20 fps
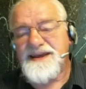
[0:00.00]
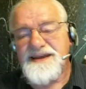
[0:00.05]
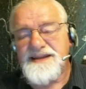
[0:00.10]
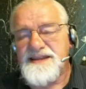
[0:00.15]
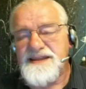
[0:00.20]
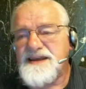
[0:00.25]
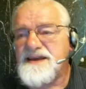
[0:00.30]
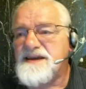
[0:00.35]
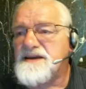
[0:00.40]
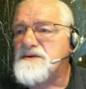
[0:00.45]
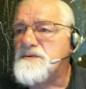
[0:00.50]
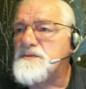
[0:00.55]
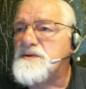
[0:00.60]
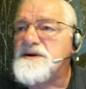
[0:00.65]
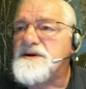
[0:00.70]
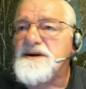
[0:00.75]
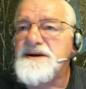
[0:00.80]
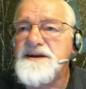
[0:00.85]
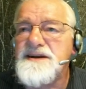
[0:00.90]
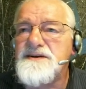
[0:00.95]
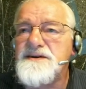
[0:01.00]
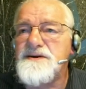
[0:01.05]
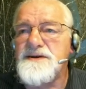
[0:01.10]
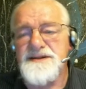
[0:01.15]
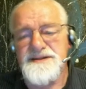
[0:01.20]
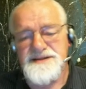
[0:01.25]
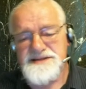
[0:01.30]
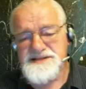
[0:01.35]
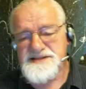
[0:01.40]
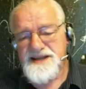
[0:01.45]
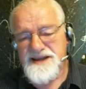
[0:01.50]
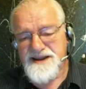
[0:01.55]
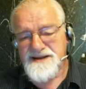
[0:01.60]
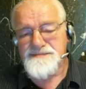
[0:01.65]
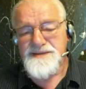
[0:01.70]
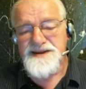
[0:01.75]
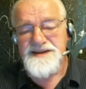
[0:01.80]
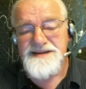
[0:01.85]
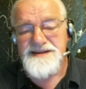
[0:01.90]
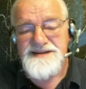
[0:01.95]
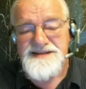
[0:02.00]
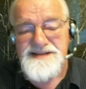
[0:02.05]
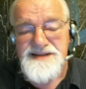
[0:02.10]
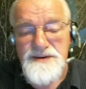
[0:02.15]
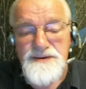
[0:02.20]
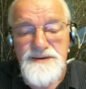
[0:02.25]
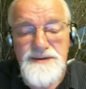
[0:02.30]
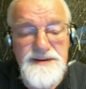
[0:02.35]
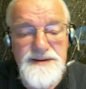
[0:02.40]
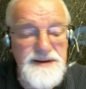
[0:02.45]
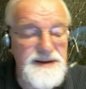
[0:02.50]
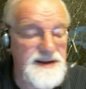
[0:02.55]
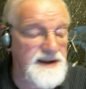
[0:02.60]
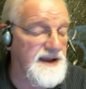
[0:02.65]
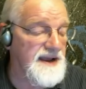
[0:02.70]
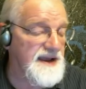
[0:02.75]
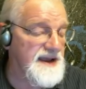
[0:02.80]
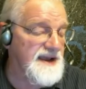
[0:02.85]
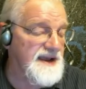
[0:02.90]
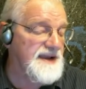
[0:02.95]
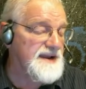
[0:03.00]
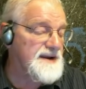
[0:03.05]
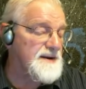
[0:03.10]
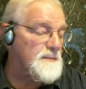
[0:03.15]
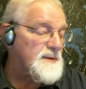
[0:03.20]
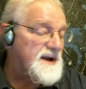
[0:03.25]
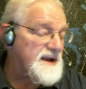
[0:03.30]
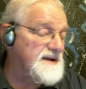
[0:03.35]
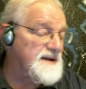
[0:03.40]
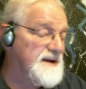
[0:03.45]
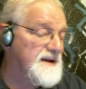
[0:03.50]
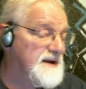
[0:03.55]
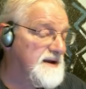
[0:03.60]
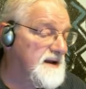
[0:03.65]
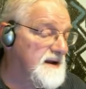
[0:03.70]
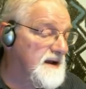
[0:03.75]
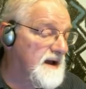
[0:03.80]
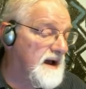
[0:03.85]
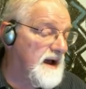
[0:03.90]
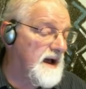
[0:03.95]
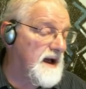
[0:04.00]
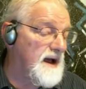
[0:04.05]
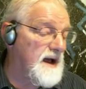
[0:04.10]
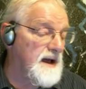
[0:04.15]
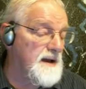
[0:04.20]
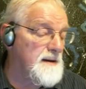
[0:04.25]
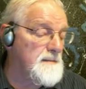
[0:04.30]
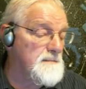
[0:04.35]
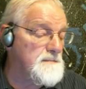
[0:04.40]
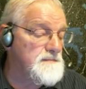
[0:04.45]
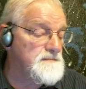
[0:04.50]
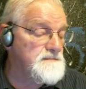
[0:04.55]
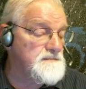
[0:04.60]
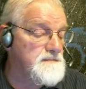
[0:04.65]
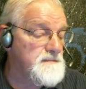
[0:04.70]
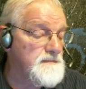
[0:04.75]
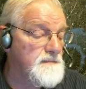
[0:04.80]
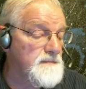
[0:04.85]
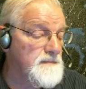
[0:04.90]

in the end, we're kind of all the same. So, anyway, um,